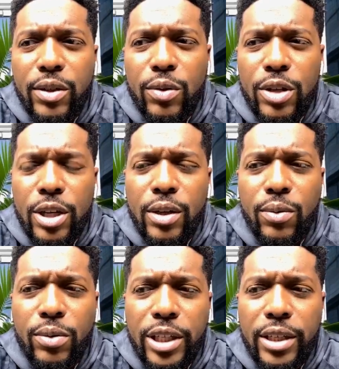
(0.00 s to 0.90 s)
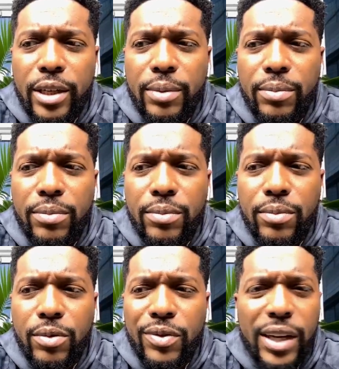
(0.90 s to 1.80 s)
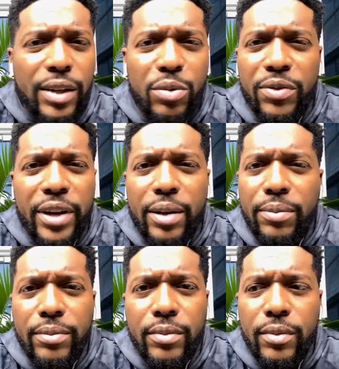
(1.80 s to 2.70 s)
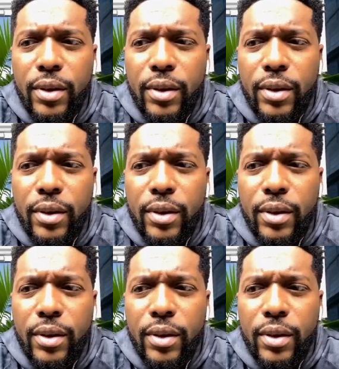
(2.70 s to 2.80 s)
So we um, we've had to revamp.